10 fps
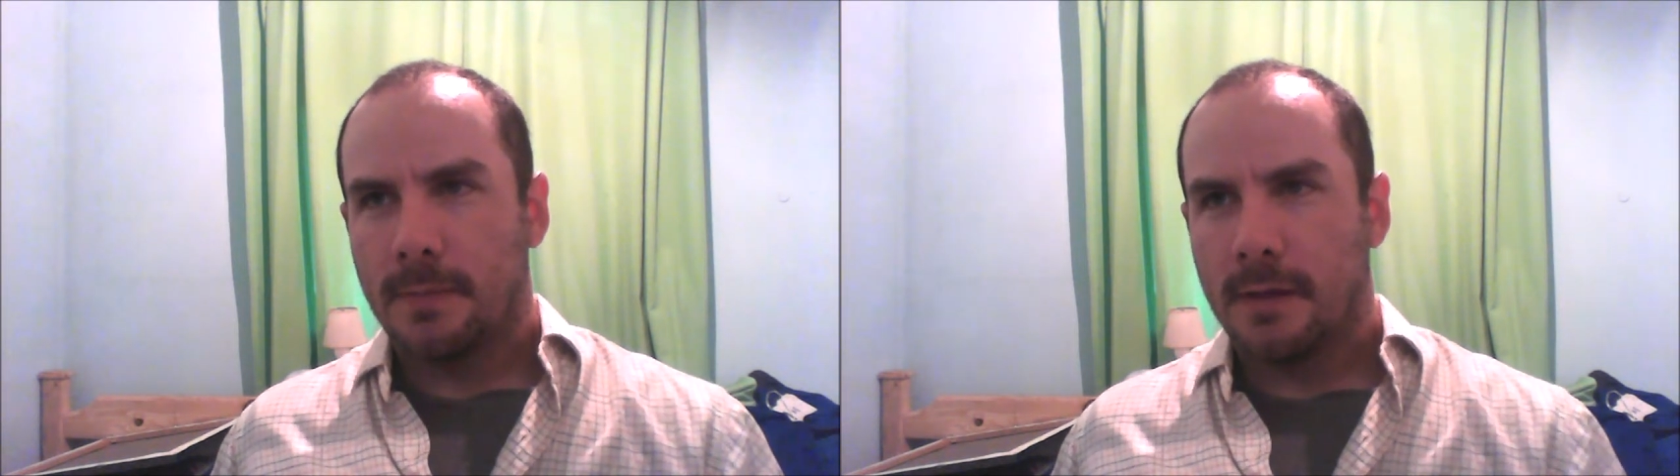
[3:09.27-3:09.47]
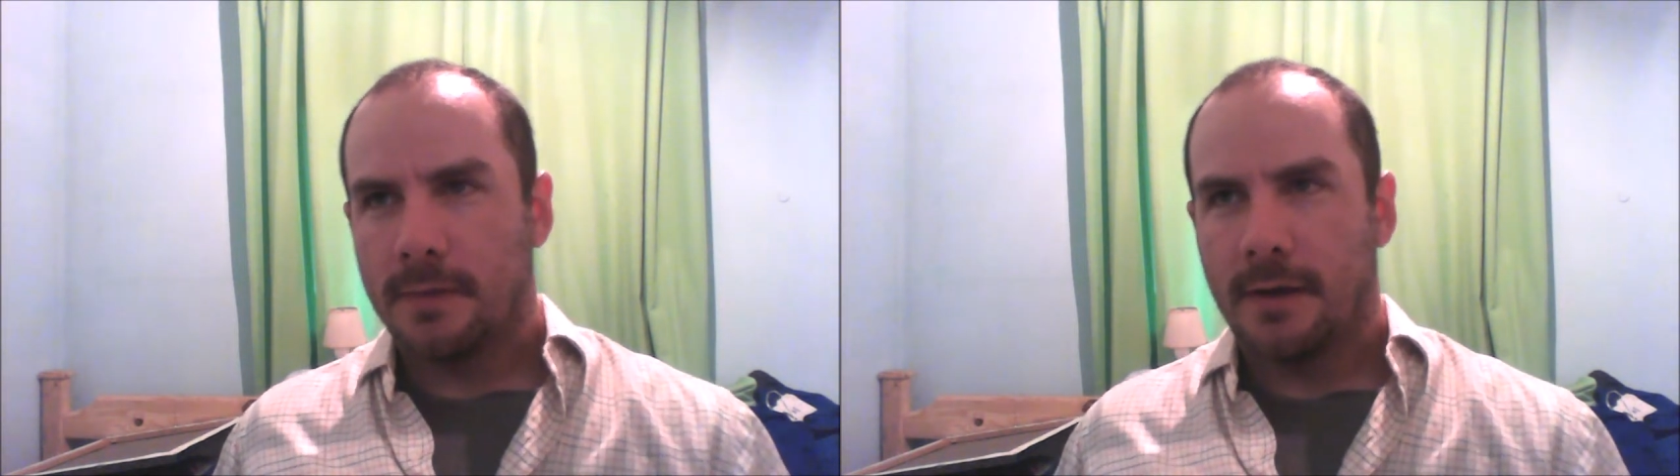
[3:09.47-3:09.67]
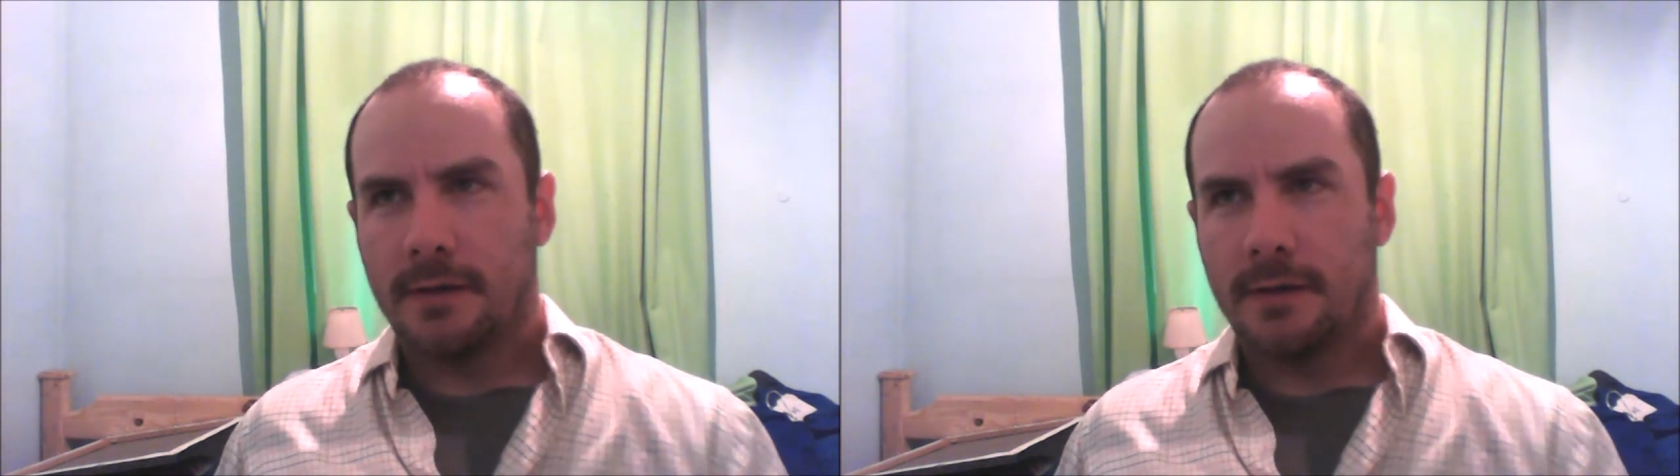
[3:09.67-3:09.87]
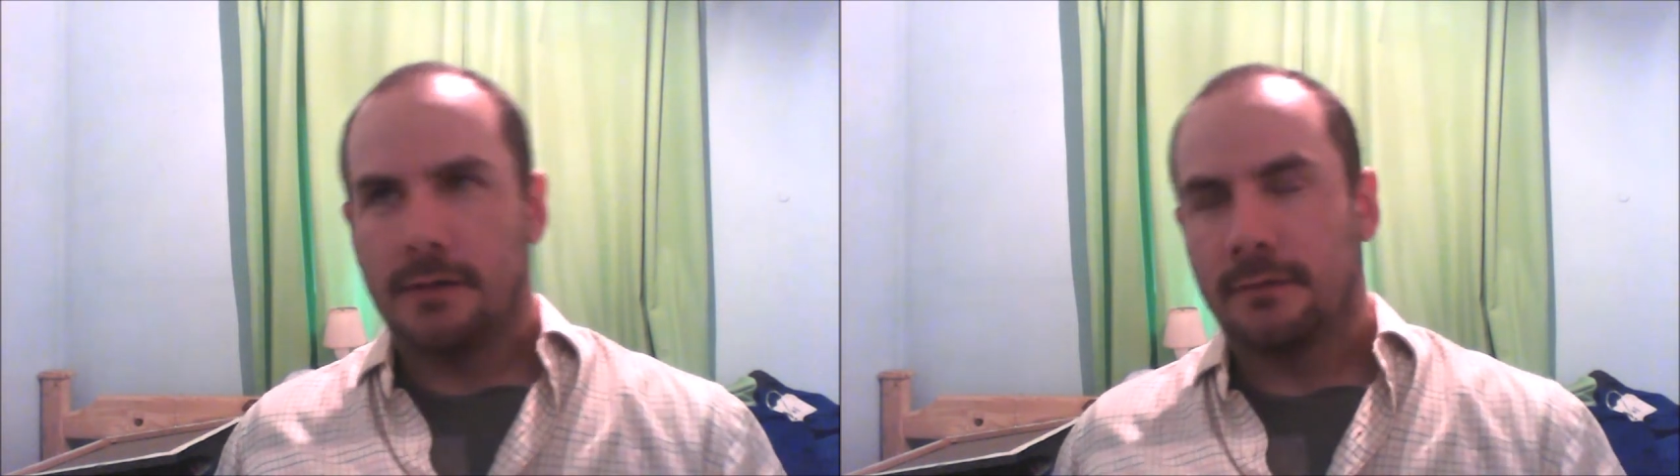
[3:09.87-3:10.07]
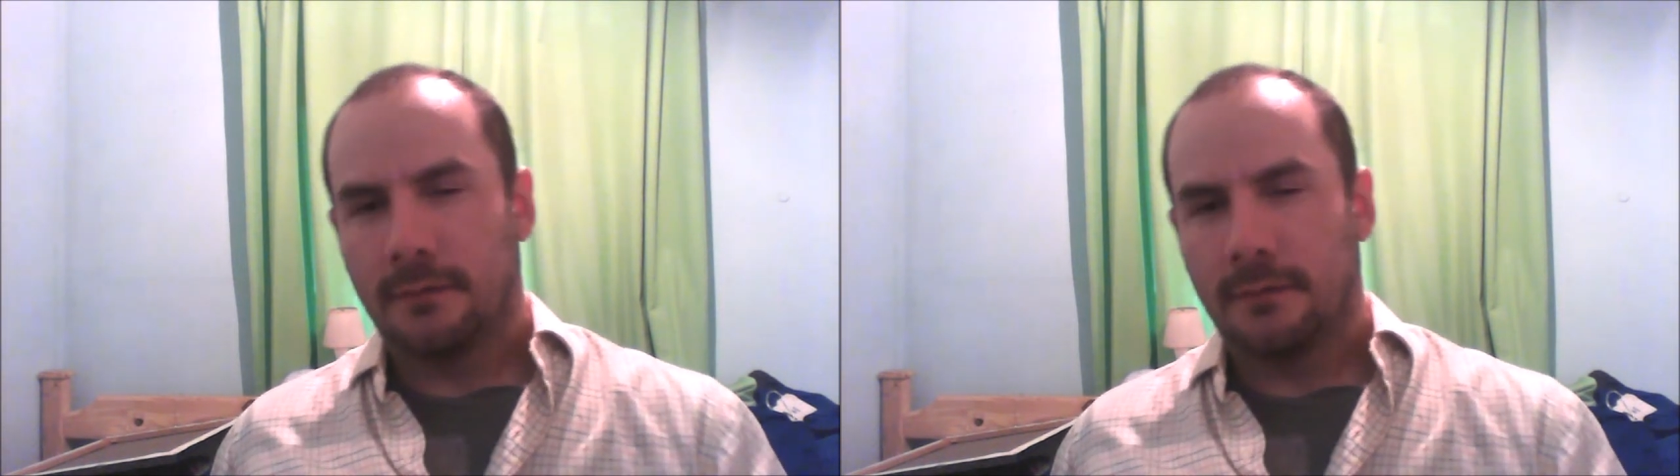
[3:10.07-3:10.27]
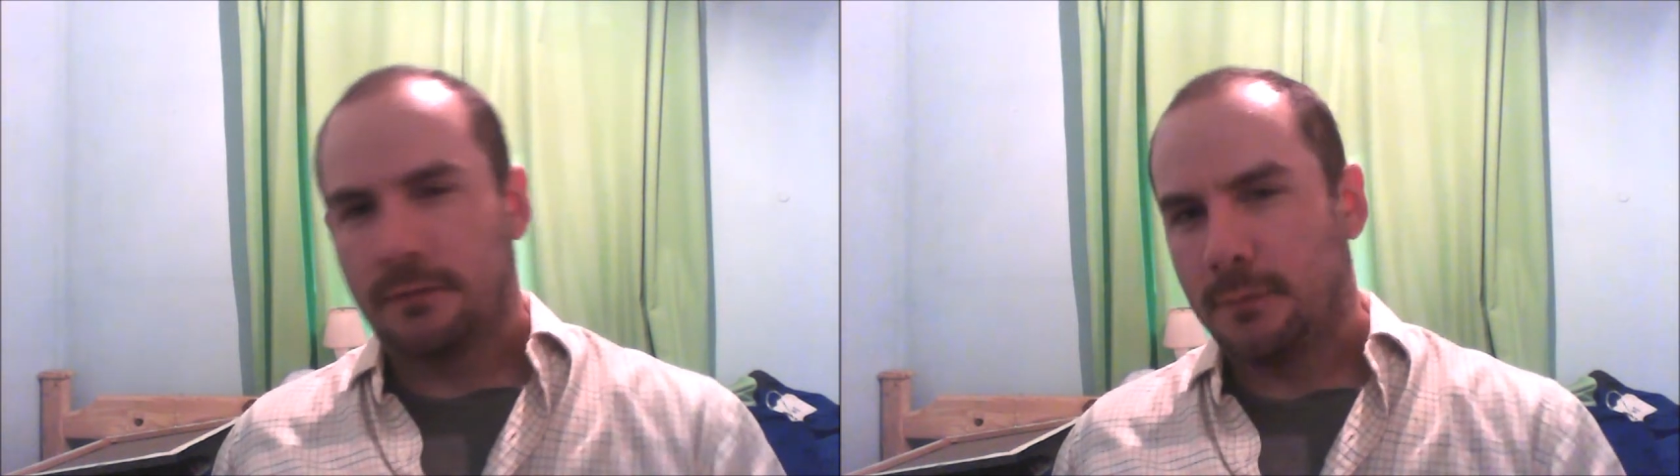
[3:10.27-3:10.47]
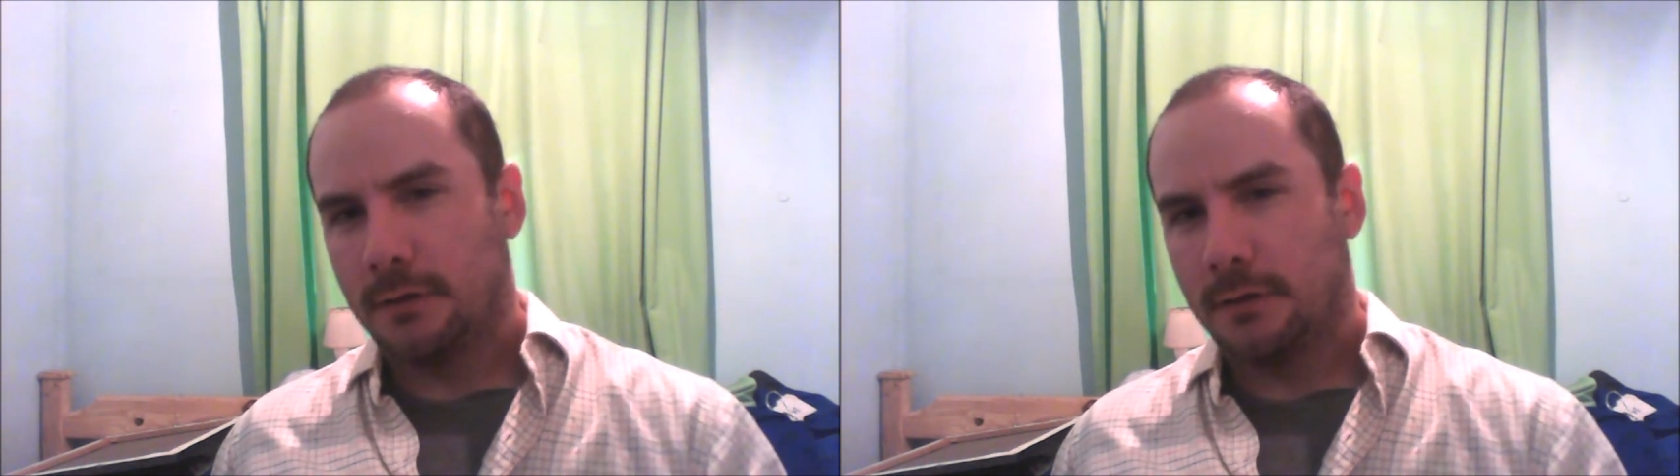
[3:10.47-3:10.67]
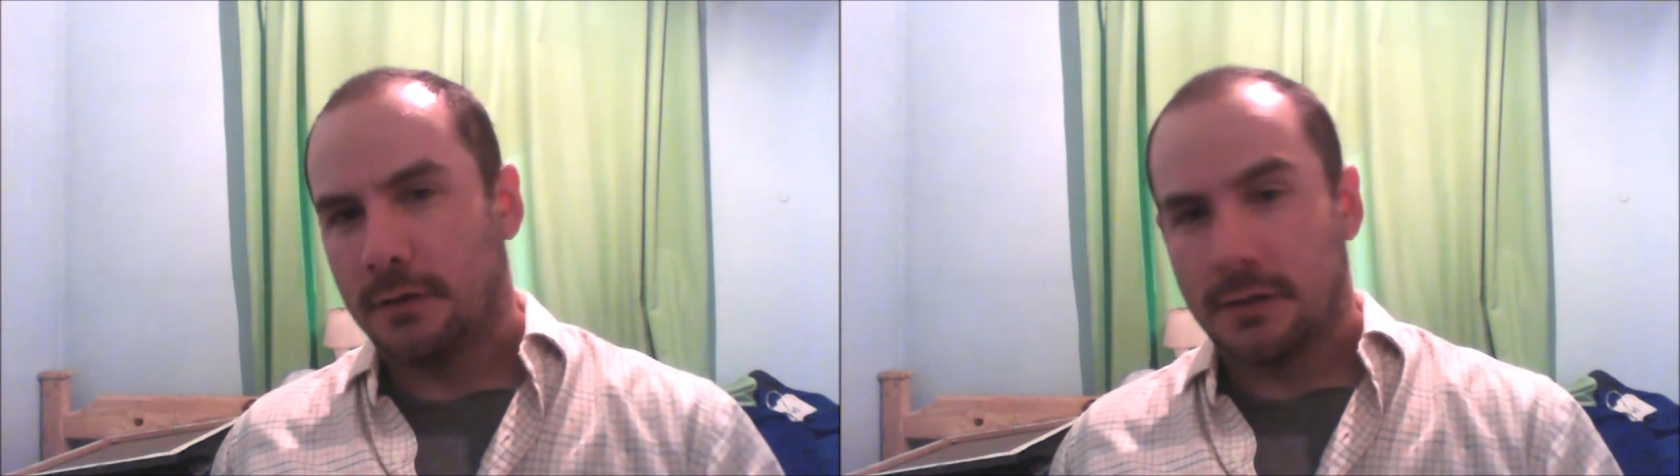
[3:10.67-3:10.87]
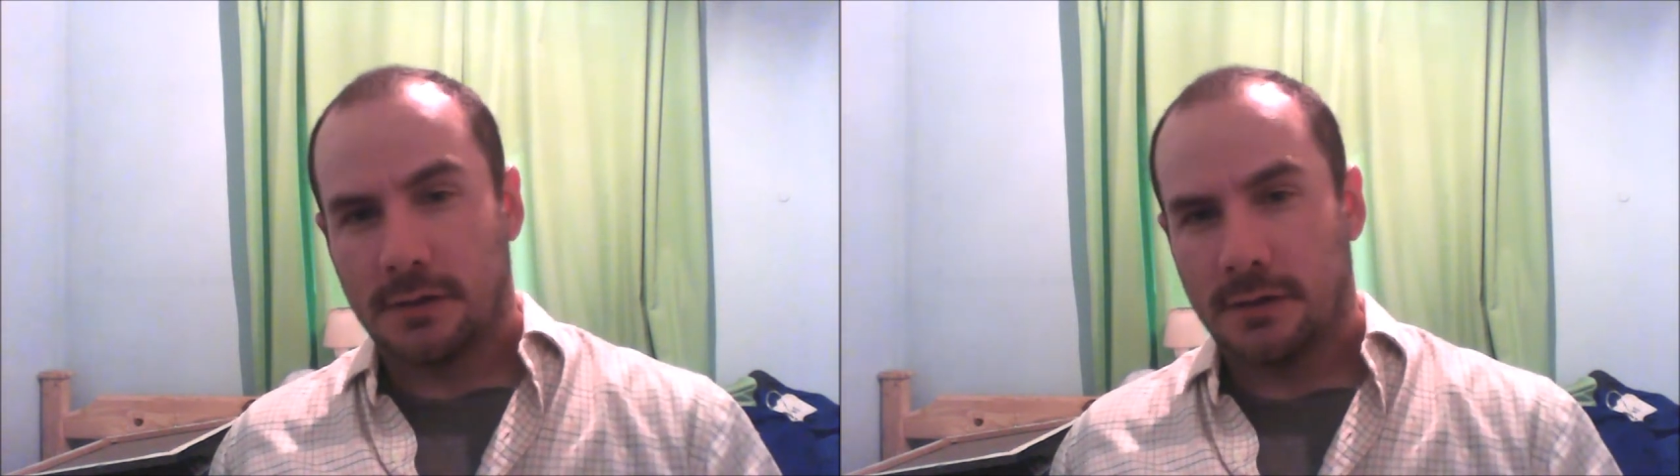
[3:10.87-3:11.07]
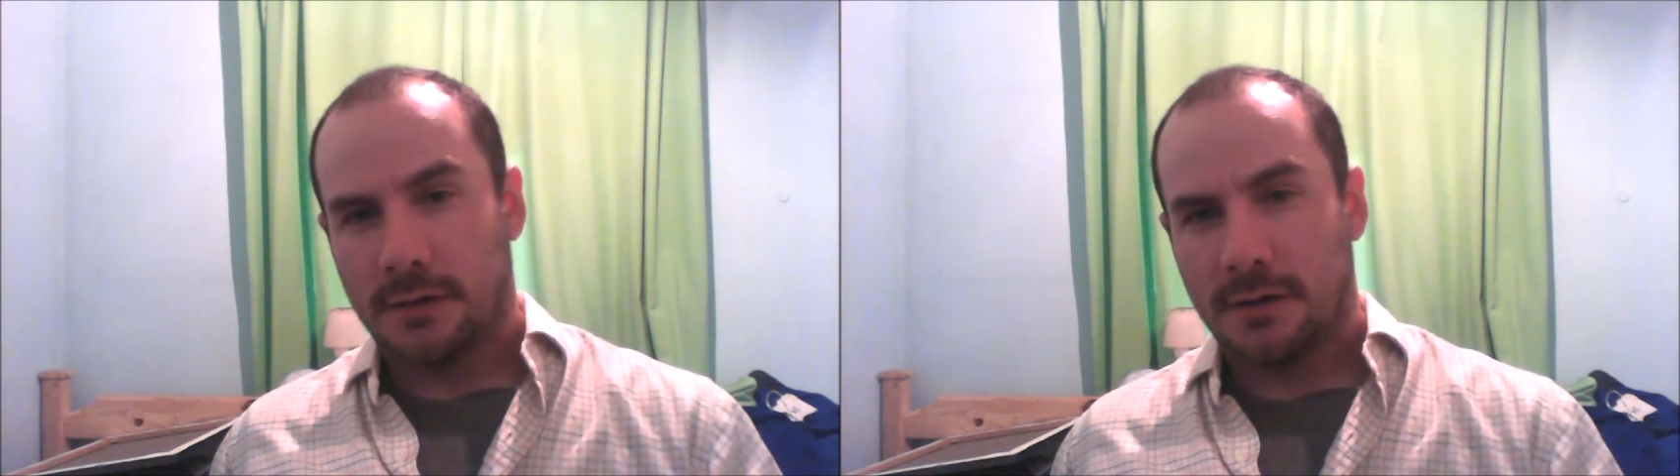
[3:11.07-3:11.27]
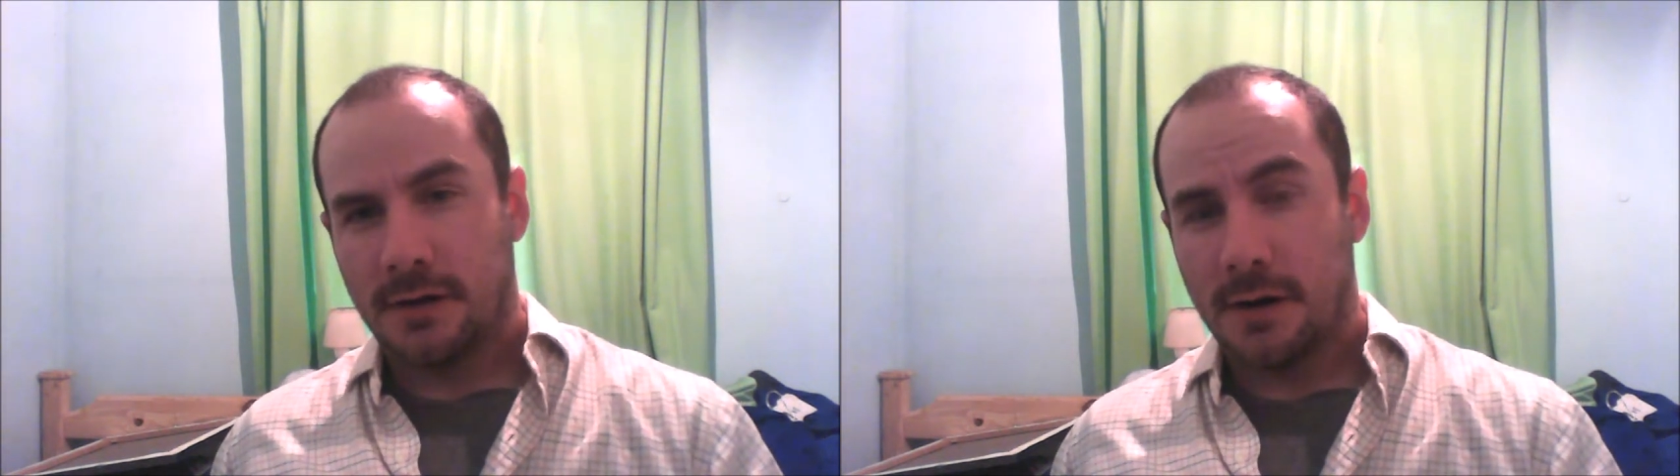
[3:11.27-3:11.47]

and that it is ultimately